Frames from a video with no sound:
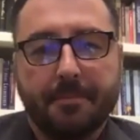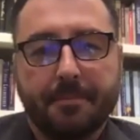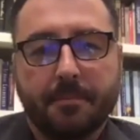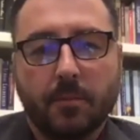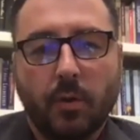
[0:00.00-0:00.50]

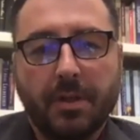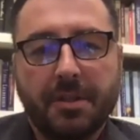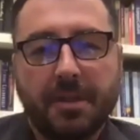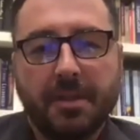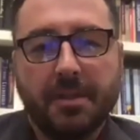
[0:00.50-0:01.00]

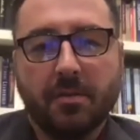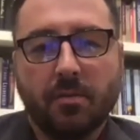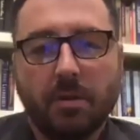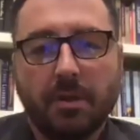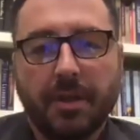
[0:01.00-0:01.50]
Question, is the
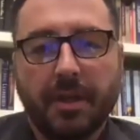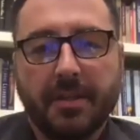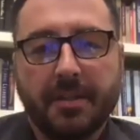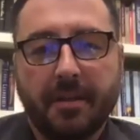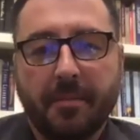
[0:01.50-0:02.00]
school looking
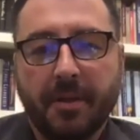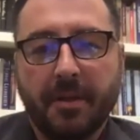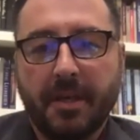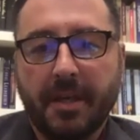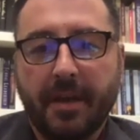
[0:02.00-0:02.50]
into the ability
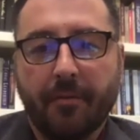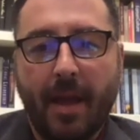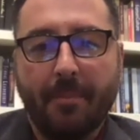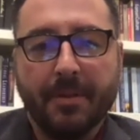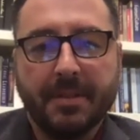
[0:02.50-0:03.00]
to get
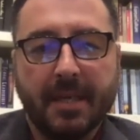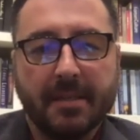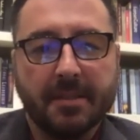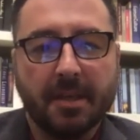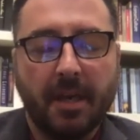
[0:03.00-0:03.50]
rapid
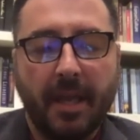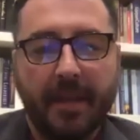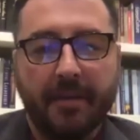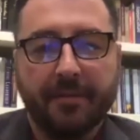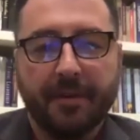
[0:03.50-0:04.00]
tests on
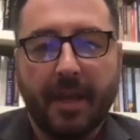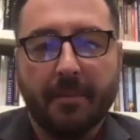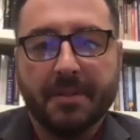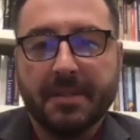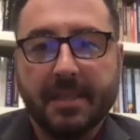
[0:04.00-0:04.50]
hand for
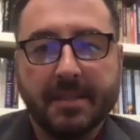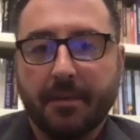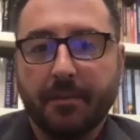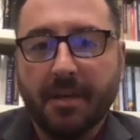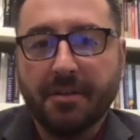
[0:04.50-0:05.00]
campus testing?
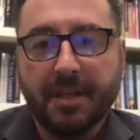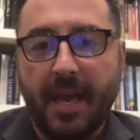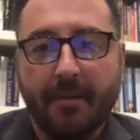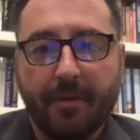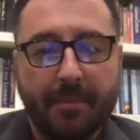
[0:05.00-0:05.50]
We actually
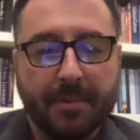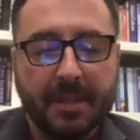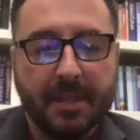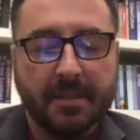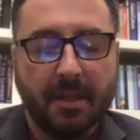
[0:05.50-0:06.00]
had rapid
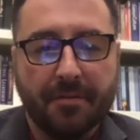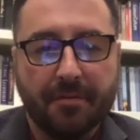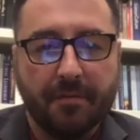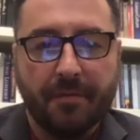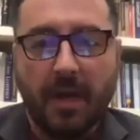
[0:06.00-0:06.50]
tests all through
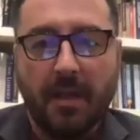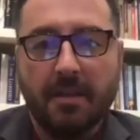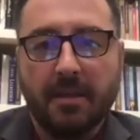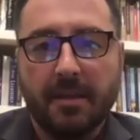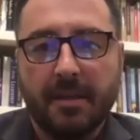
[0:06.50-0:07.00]
the
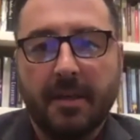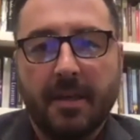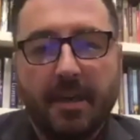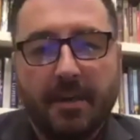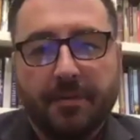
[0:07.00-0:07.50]
fall
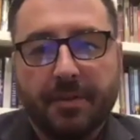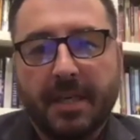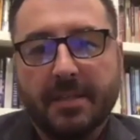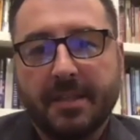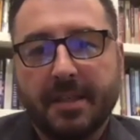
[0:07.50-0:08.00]
for
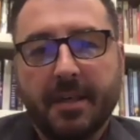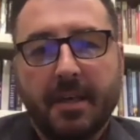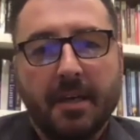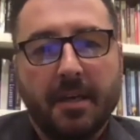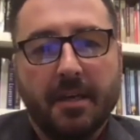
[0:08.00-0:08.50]
testing.
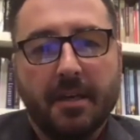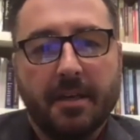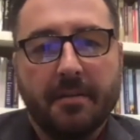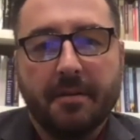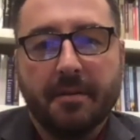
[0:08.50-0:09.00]

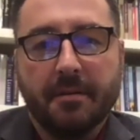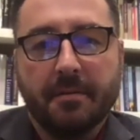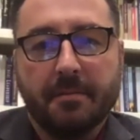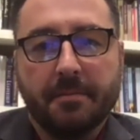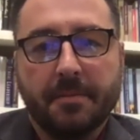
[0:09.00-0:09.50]
The
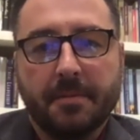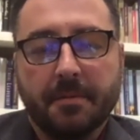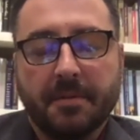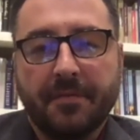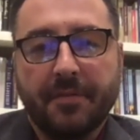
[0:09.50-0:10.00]
sort
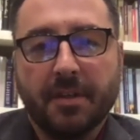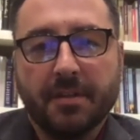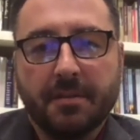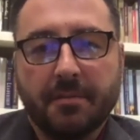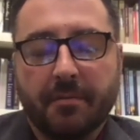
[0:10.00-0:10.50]
of
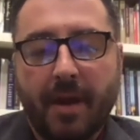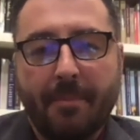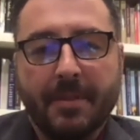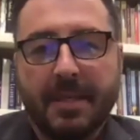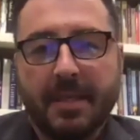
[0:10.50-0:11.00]
difficulty with the
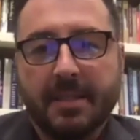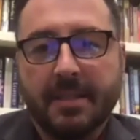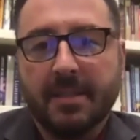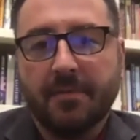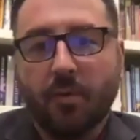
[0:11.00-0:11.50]
rapid test is
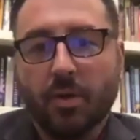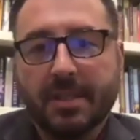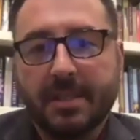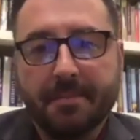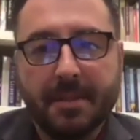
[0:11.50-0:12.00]
that's for
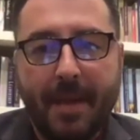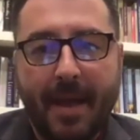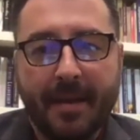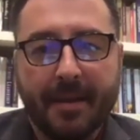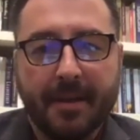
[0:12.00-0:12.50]
symptomatic